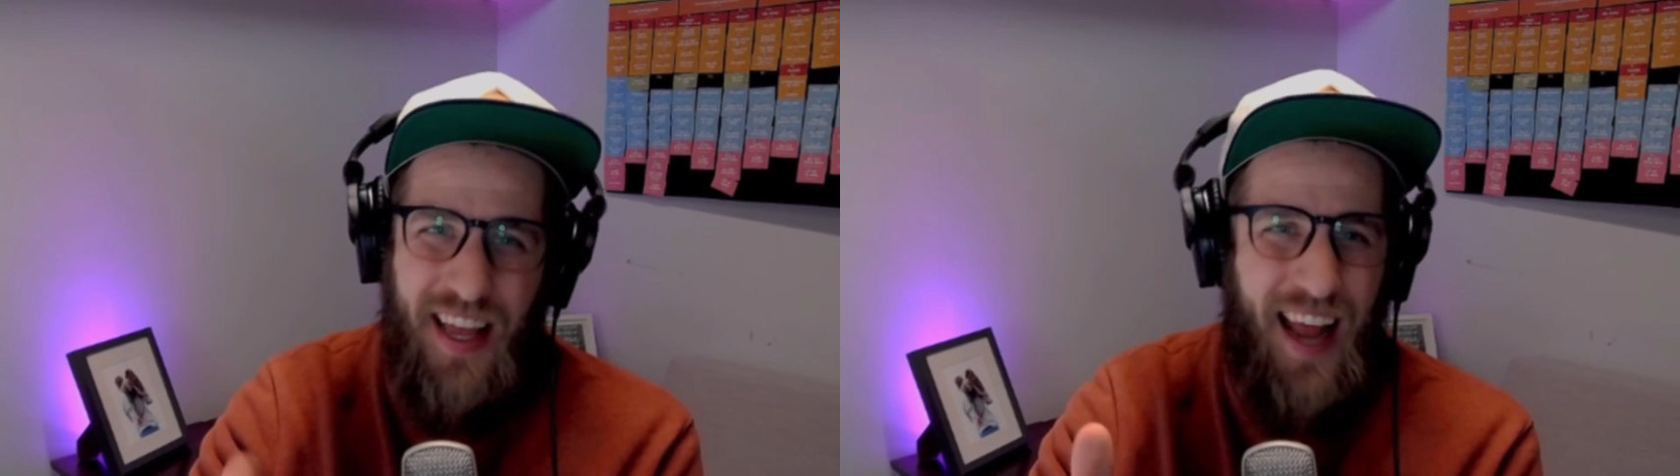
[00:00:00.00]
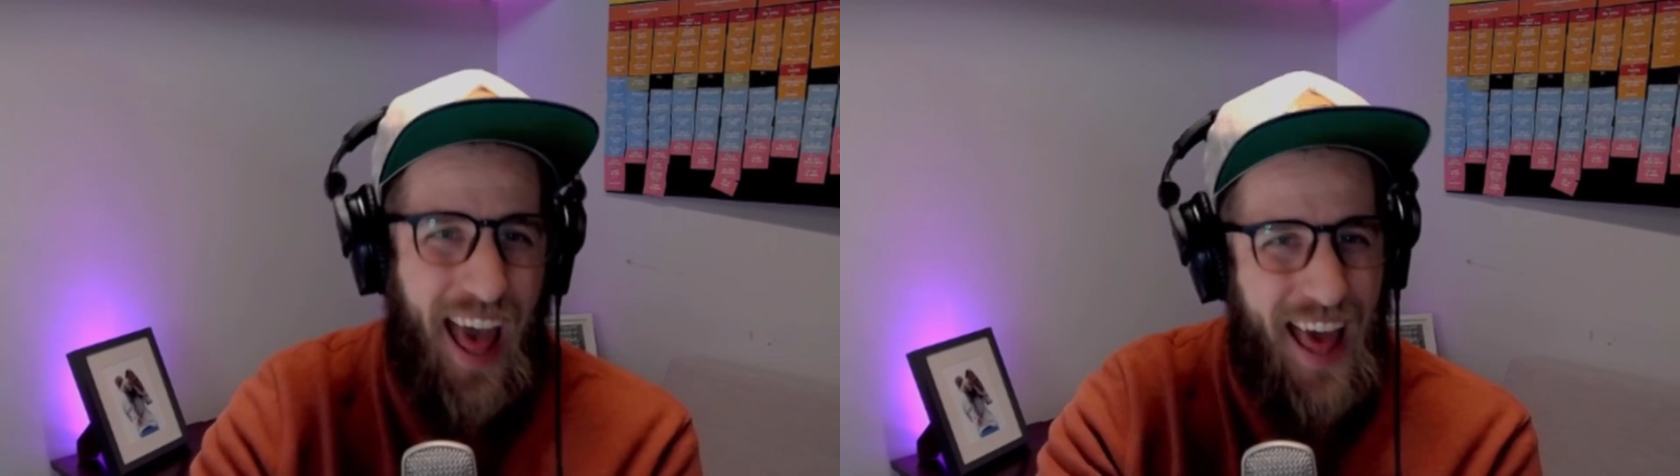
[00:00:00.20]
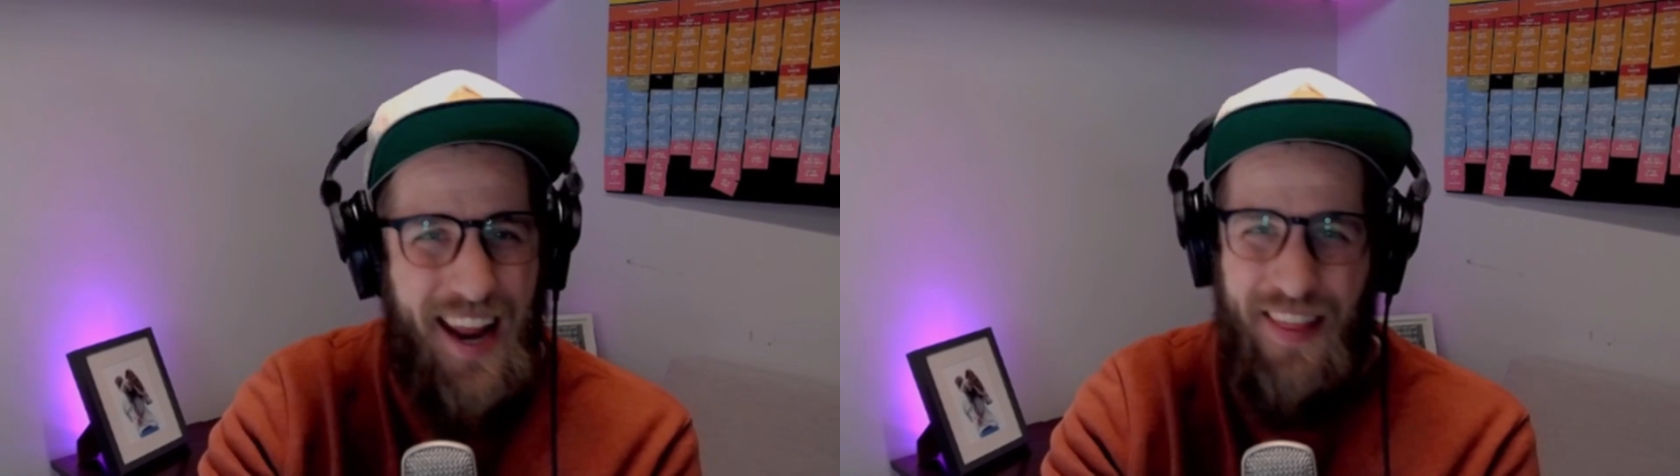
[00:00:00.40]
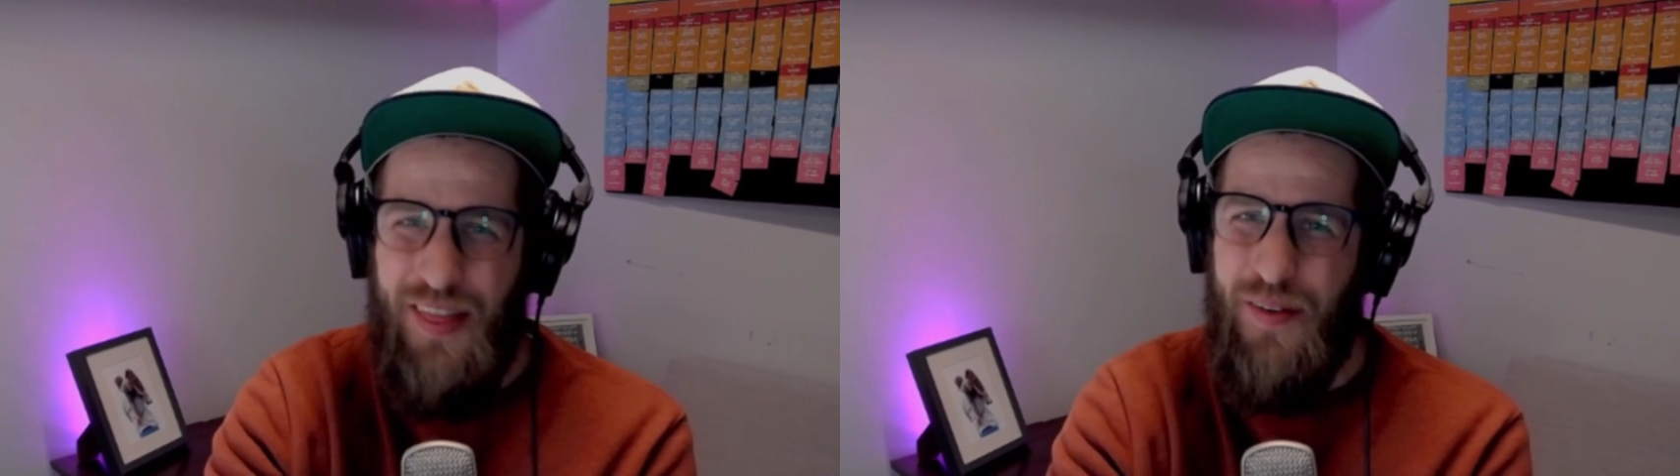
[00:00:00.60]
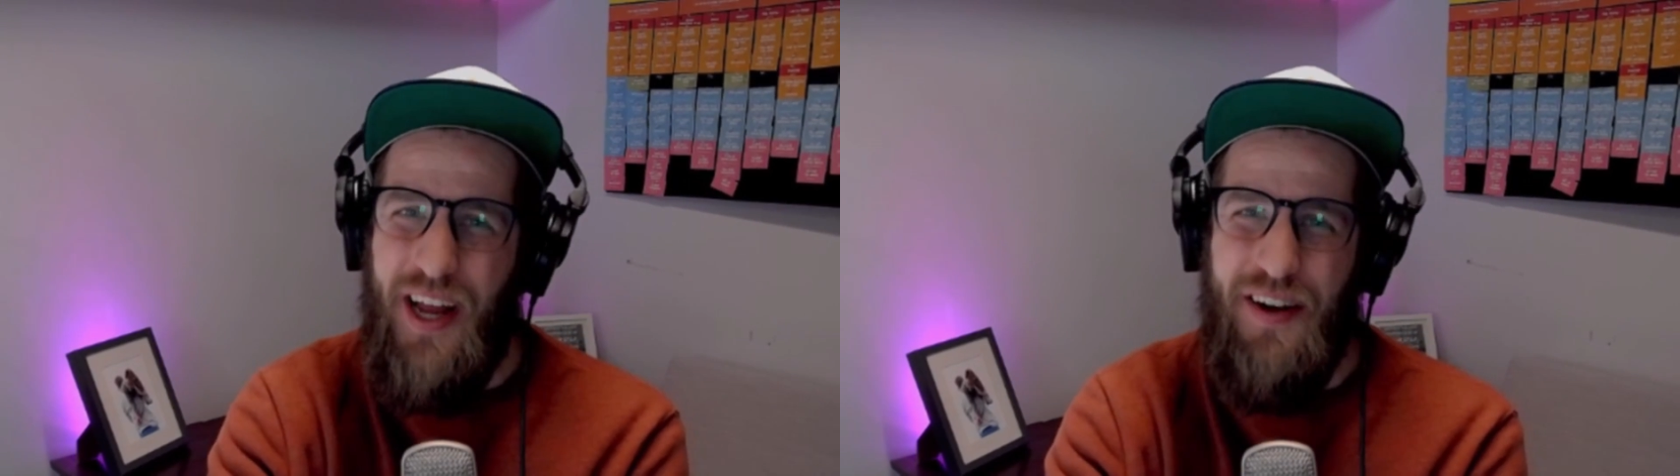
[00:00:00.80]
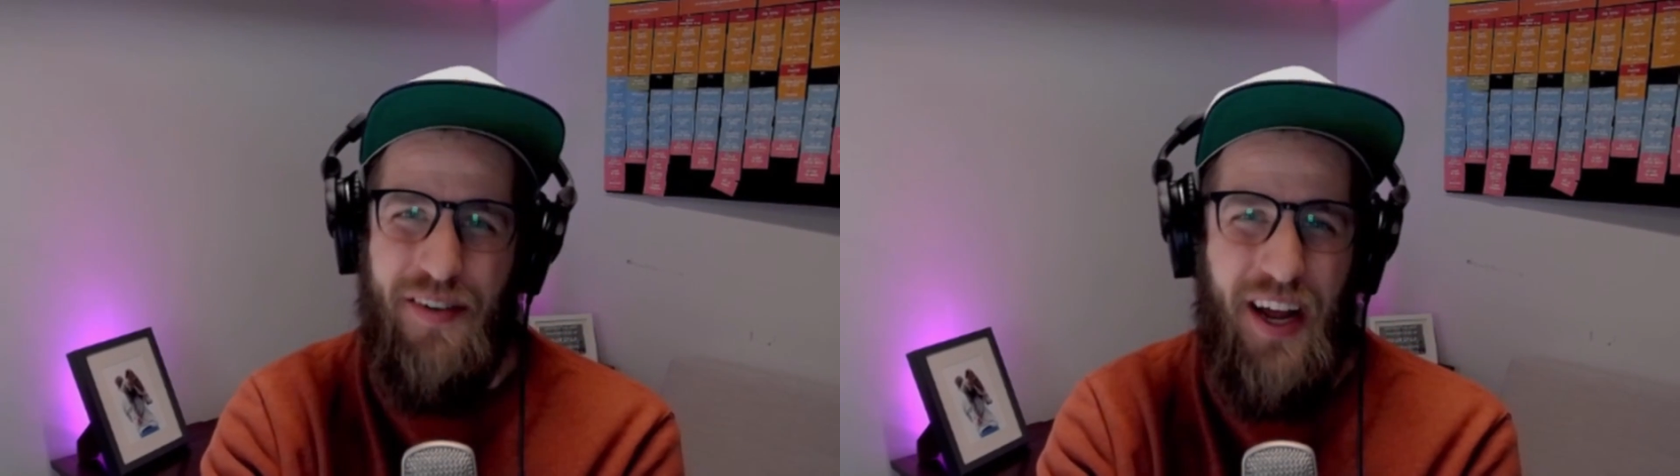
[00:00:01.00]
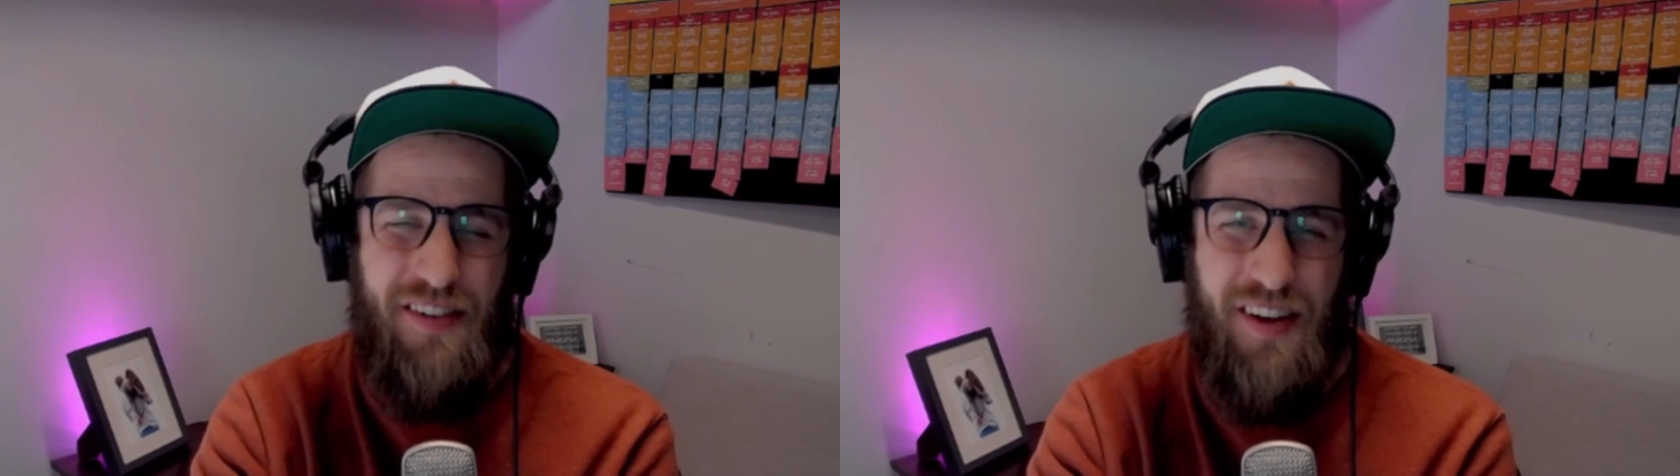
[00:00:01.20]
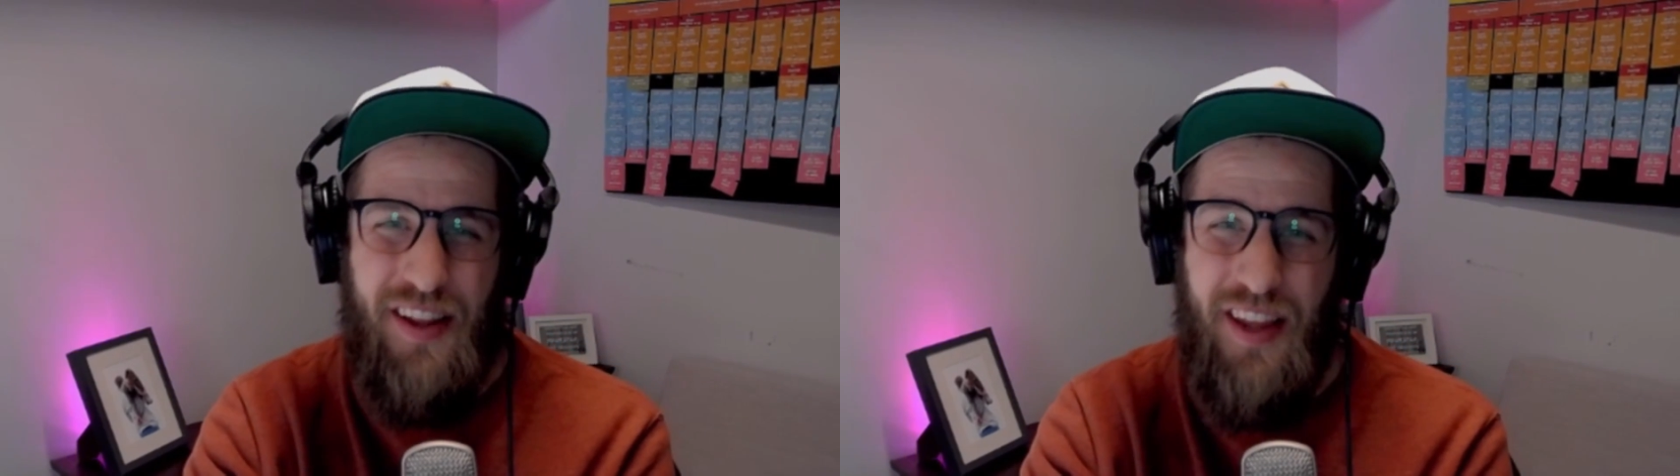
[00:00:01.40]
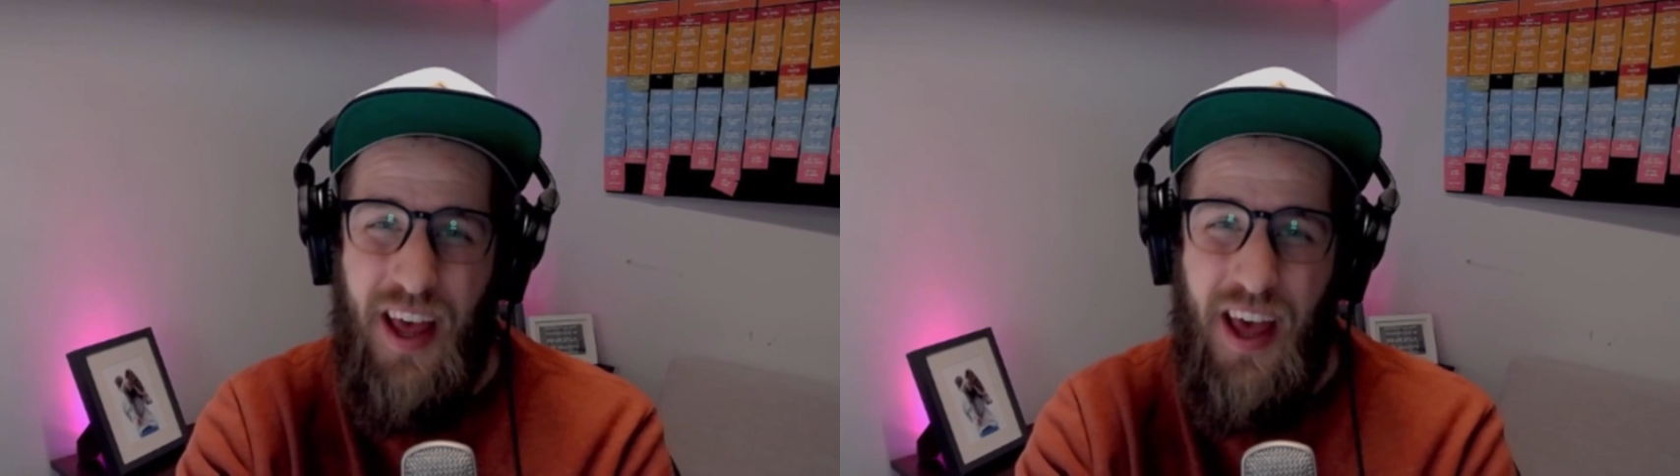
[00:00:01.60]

and headed in the right direction,